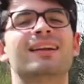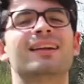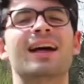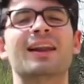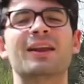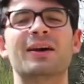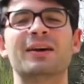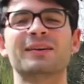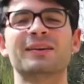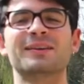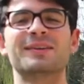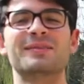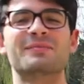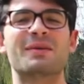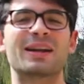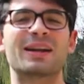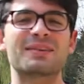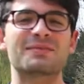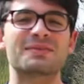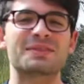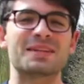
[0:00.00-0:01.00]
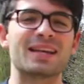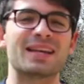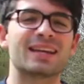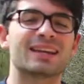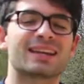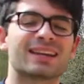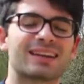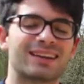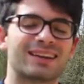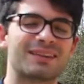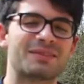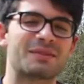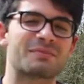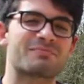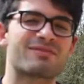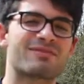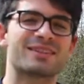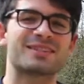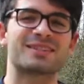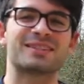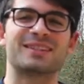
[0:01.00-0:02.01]
Hello, my name's Nick and I'm the
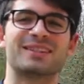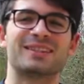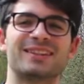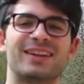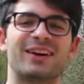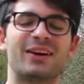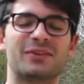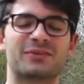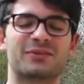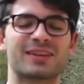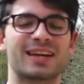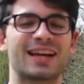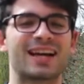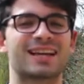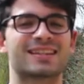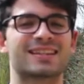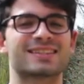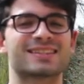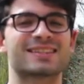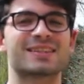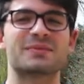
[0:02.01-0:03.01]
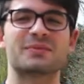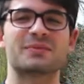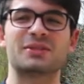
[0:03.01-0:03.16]
president of CATS,